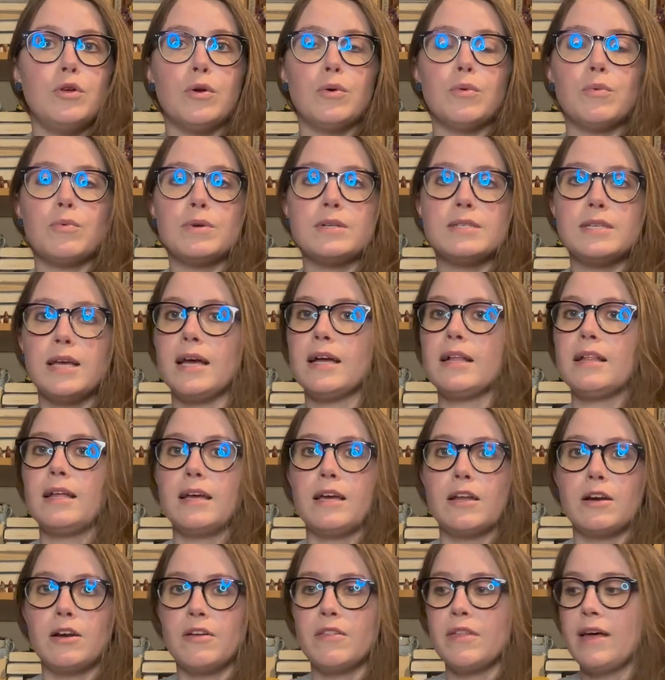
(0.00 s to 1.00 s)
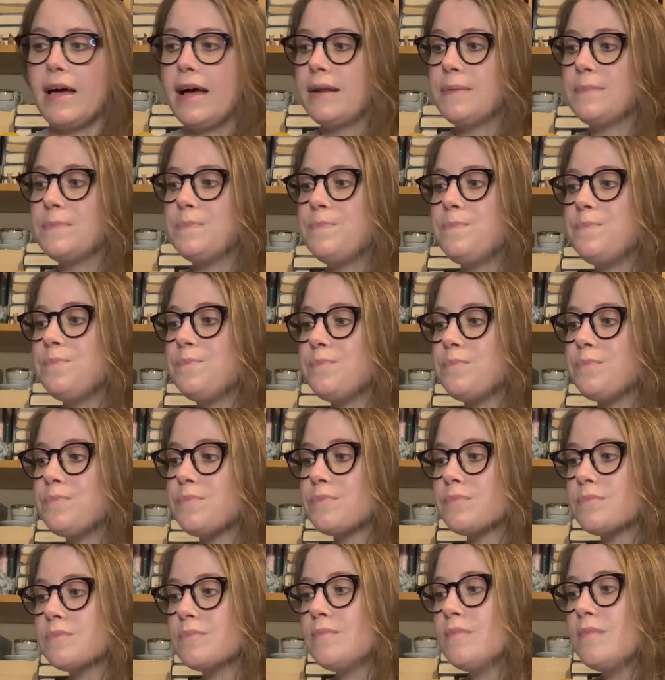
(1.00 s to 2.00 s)
recycling and all that.
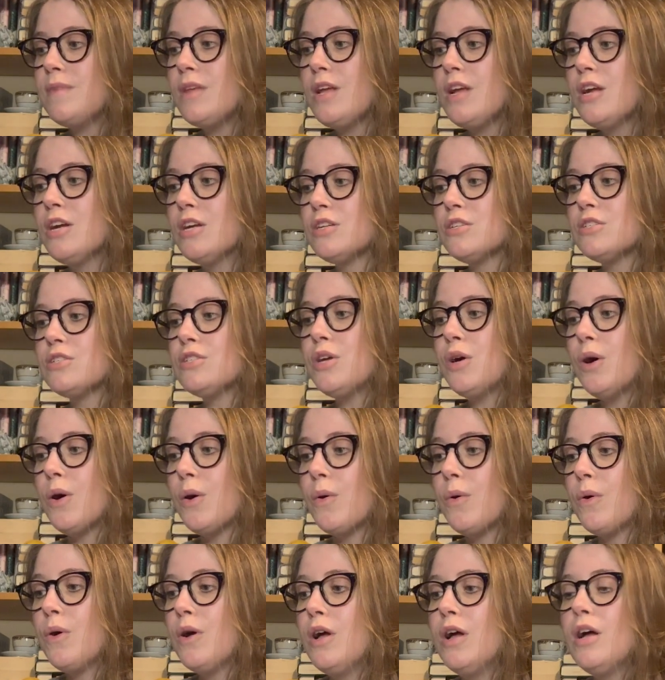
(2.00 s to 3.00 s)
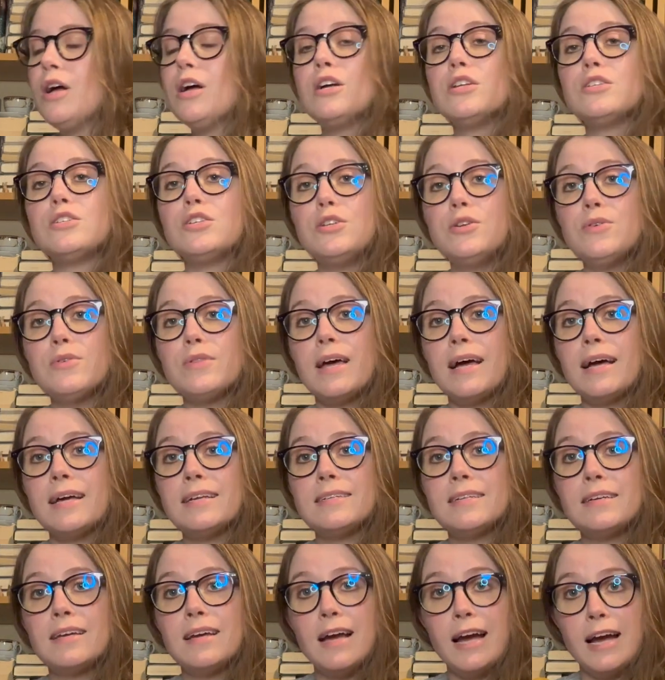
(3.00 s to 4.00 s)
So to do
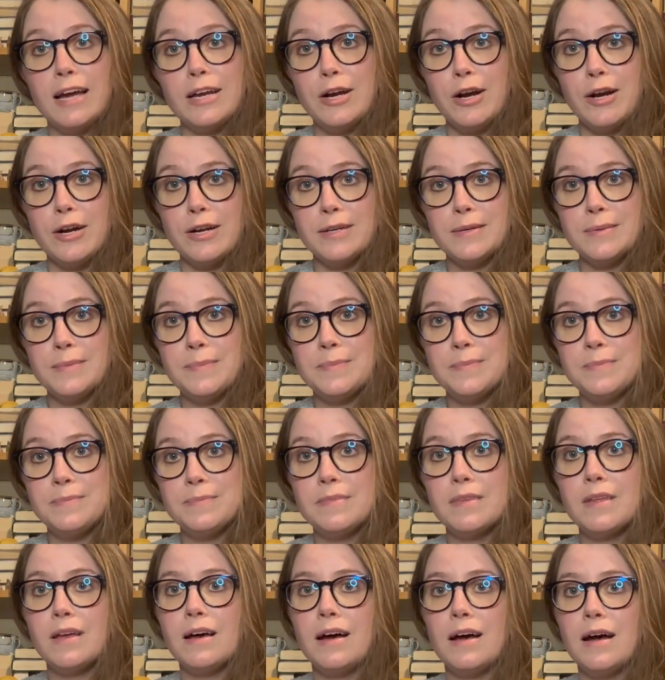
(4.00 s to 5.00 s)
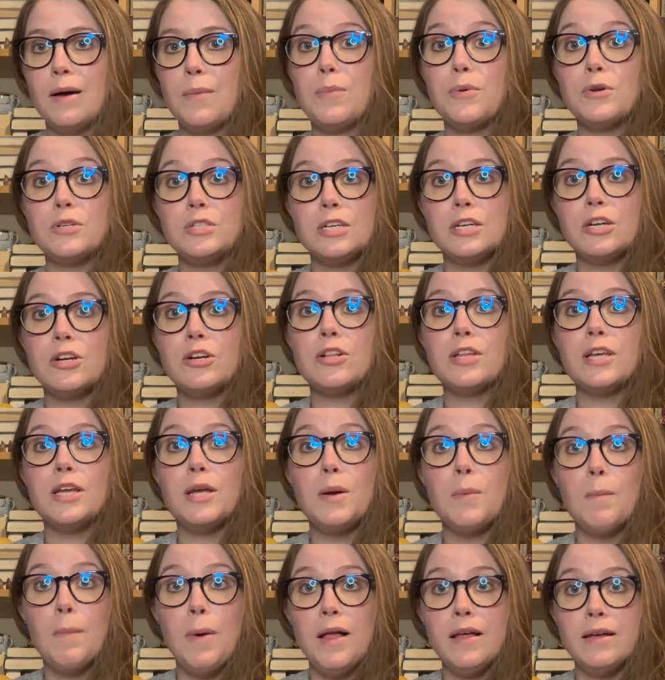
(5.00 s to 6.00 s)
that, I garden,
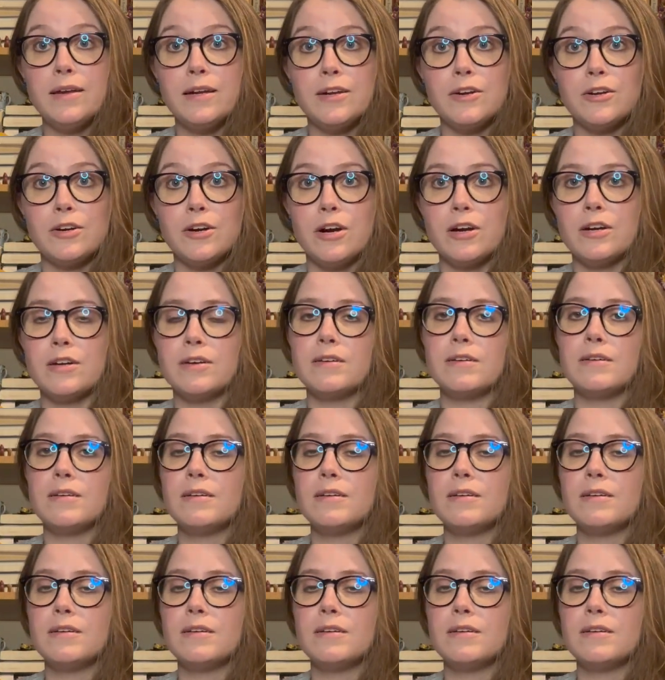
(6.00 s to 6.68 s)
particularly pollinator garden.